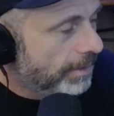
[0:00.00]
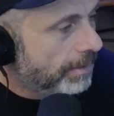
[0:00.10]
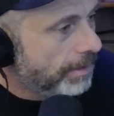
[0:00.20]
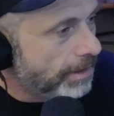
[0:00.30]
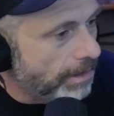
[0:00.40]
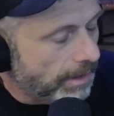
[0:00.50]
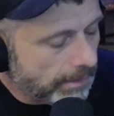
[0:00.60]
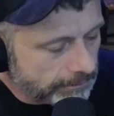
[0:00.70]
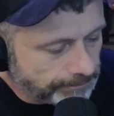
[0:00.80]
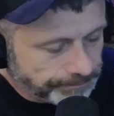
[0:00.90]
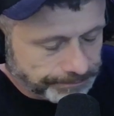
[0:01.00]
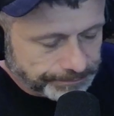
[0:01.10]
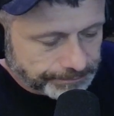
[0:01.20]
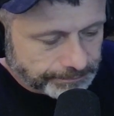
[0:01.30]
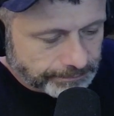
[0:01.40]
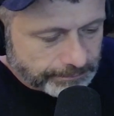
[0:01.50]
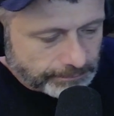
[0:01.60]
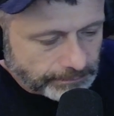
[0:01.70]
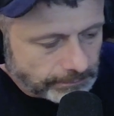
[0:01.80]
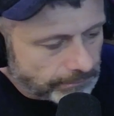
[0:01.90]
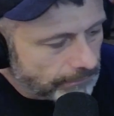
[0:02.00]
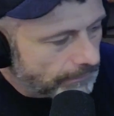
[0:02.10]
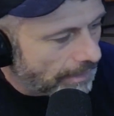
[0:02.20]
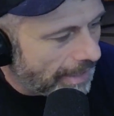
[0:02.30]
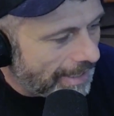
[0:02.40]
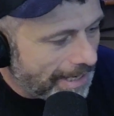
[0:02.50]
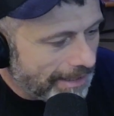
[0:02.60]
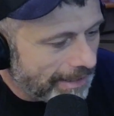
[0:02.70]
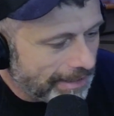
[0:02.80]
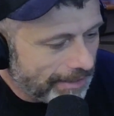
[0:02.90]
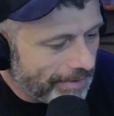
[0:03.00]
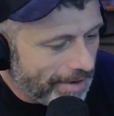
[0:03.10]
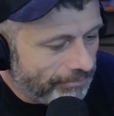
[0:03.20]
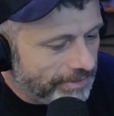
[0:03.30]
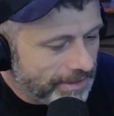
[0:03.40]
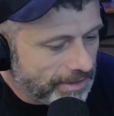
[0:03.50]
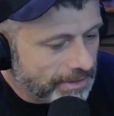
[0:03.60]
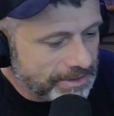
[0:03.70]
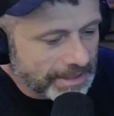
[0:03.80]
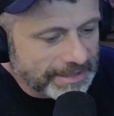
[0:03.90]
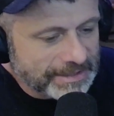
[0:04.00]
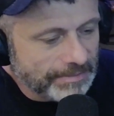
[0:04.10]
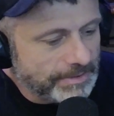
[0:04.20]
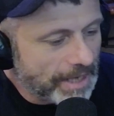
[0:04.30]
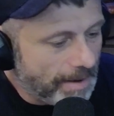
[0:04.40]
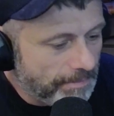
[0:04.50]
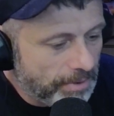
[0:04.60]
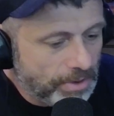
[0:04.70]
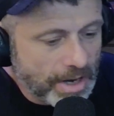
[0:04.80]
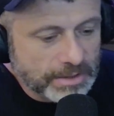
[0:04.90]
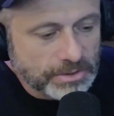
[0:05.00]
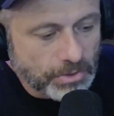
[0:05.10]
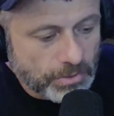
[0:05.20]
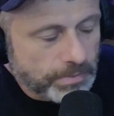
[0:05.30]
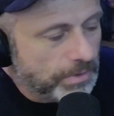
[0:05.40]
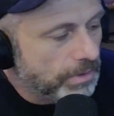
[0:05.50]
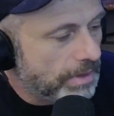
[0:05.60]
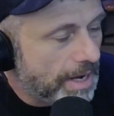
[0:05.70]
I every year it's like September, October.